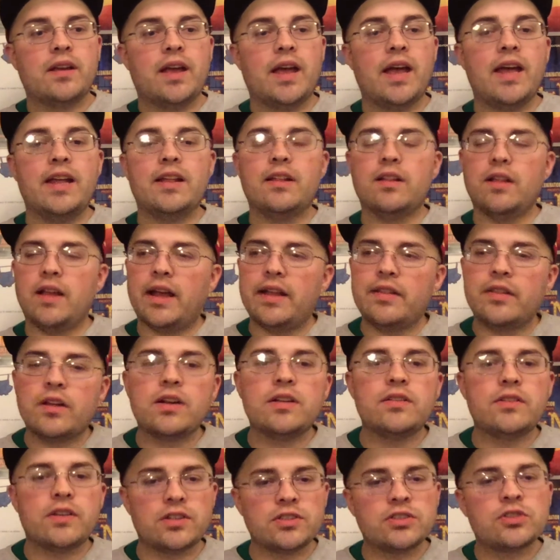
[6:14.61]
and like
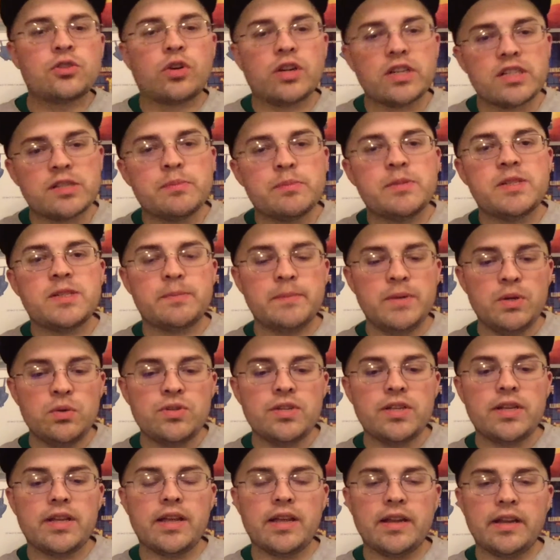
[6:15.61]
there there's Christmas
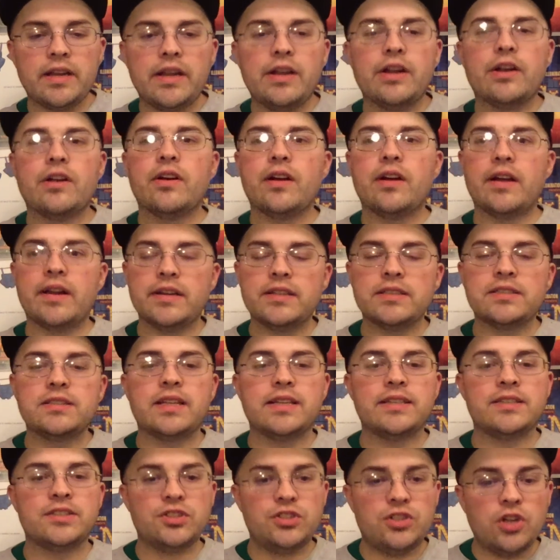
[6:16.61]
music in here and it's
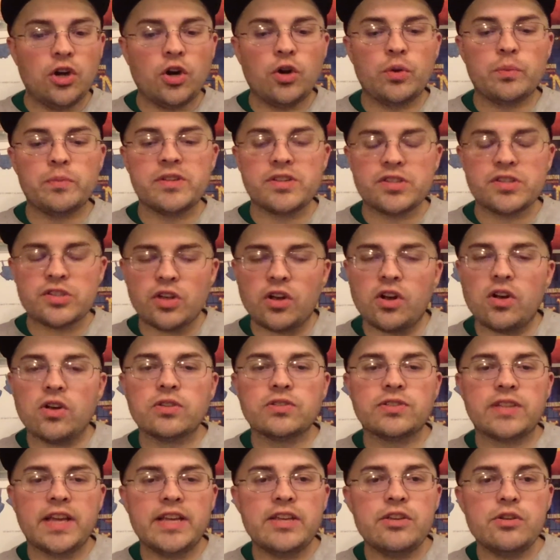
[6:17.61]
it's dope. The
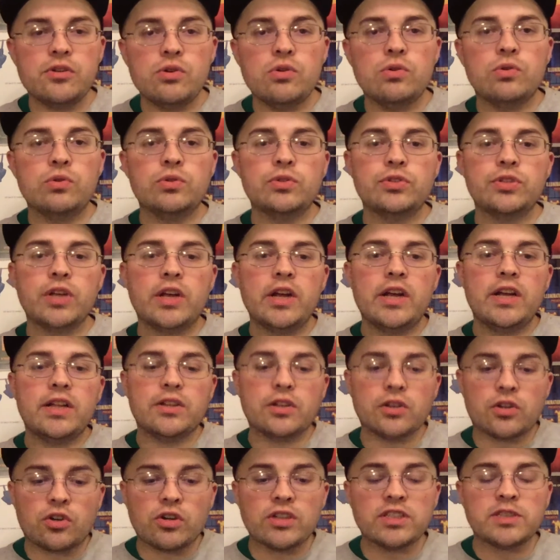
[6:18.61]
songs they use,
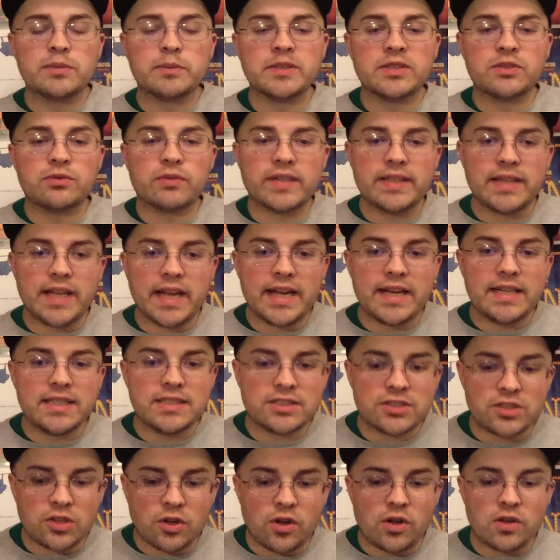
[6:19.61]
the Christmas related
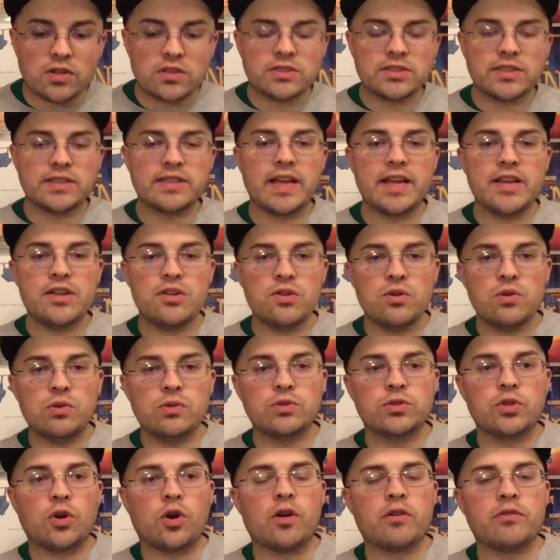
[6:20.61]
songs that they
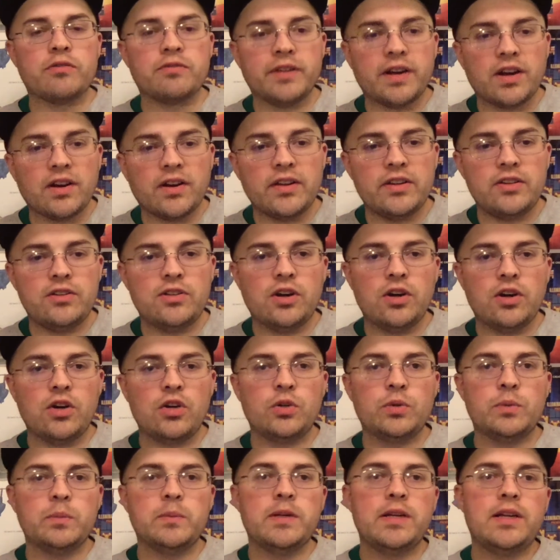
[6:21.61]
use are very
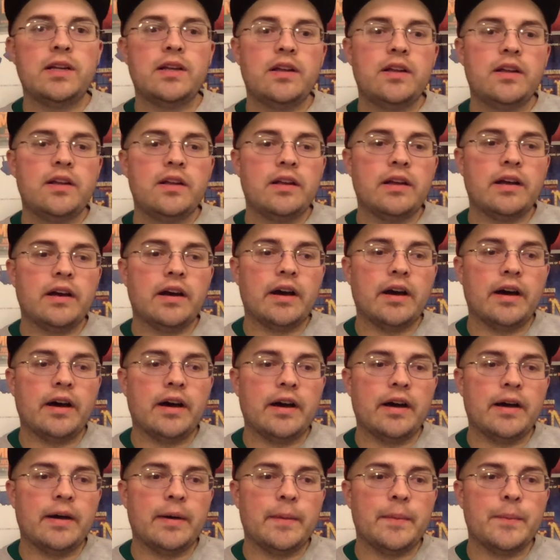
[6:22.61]
dope.
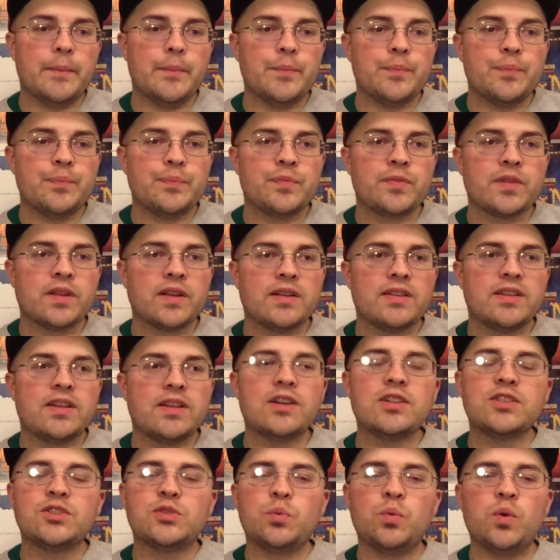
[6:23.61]
Um
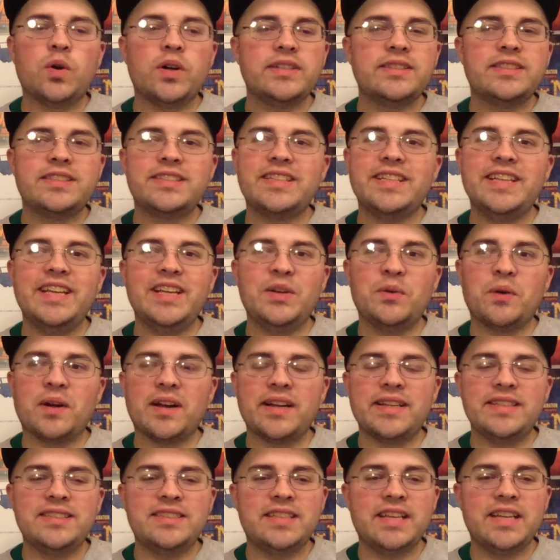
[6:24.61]
there's one scene where
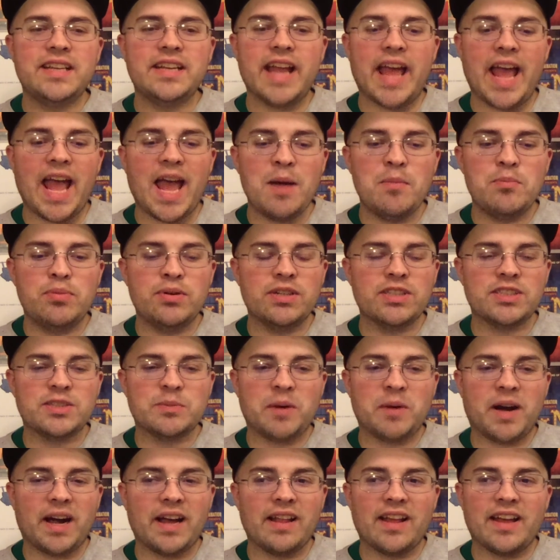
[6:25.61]
he's getting ambushed
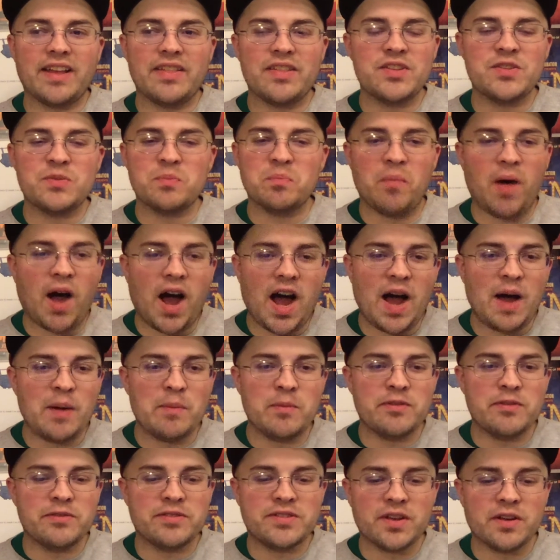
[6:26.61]
by like this
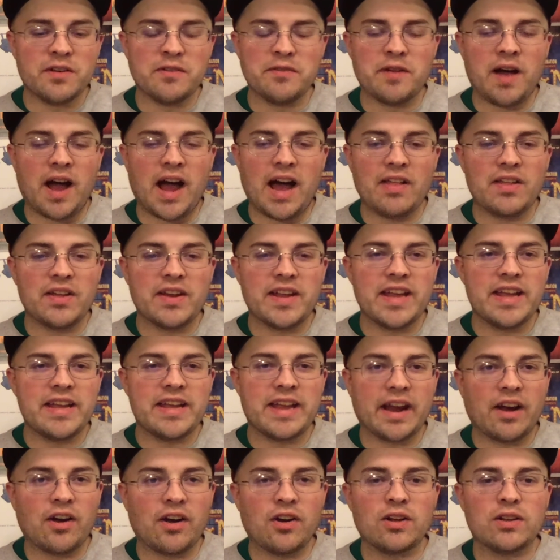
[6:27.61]
mob of of holiday
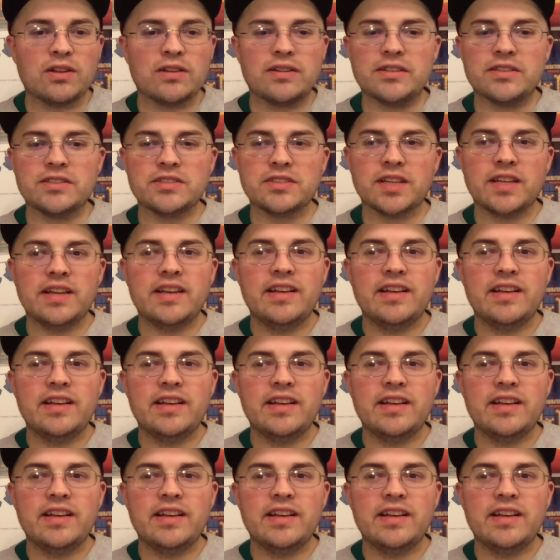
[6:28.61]
carolers.